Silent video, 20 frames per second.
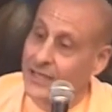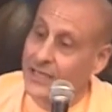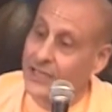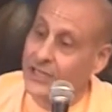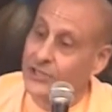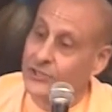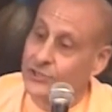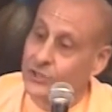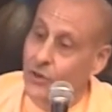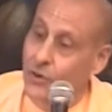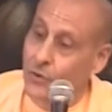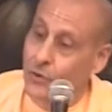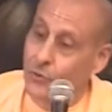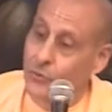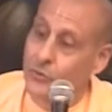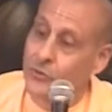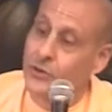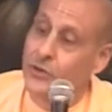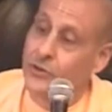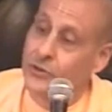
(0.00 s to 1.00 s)
his
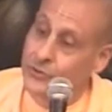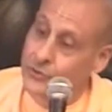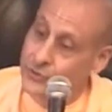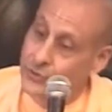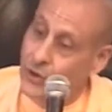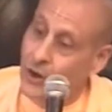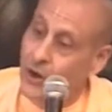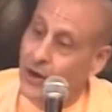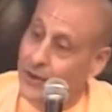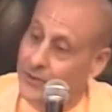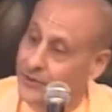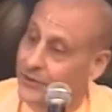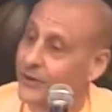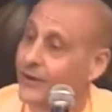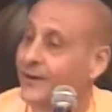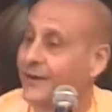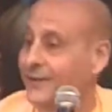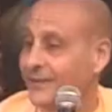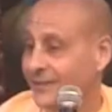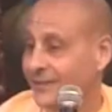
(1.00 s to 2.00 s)
own
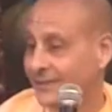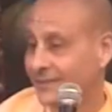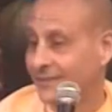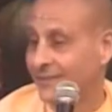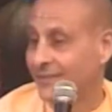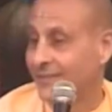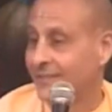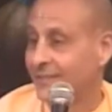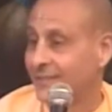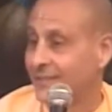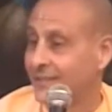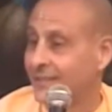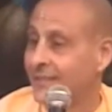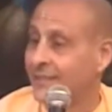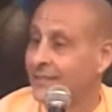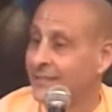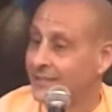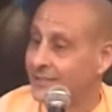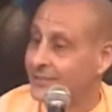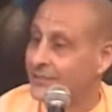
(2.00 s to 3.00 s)
daughter,
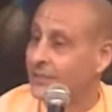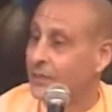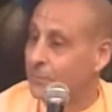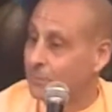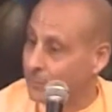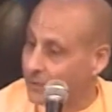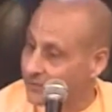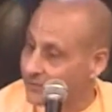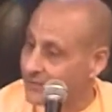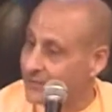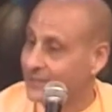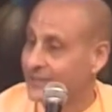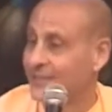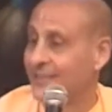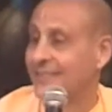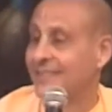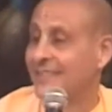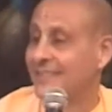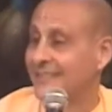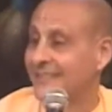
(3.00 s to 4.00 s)

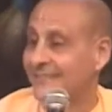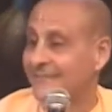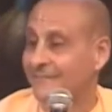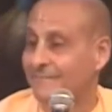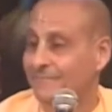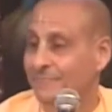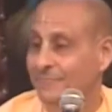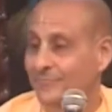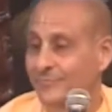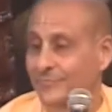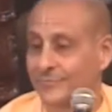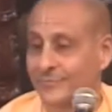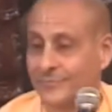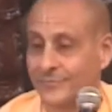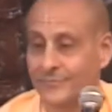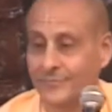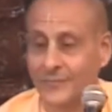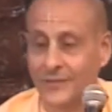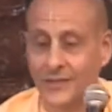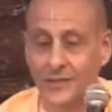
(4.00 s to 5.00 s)
Jambavati,
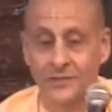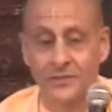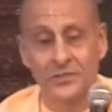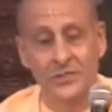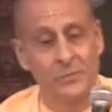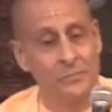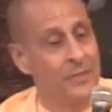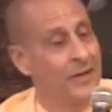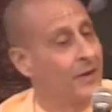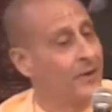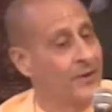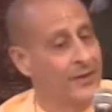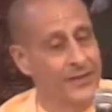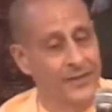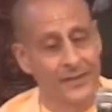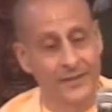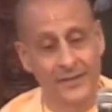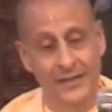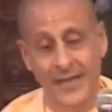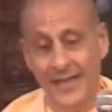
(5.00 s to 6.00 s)
to
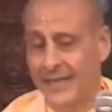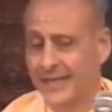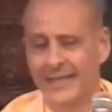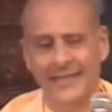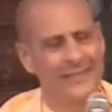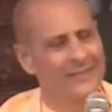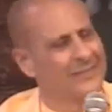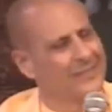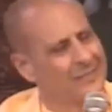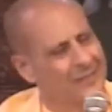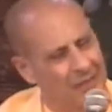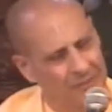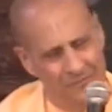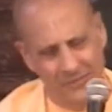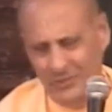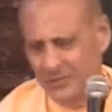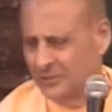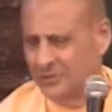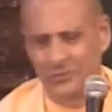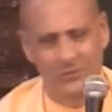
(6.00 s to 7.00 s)
marry. And he
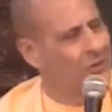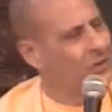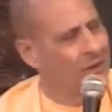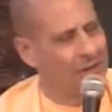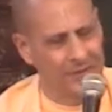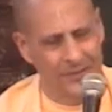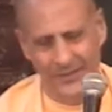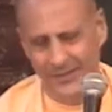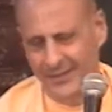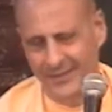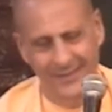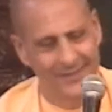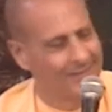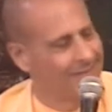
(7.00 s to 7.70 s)
loved his daughter.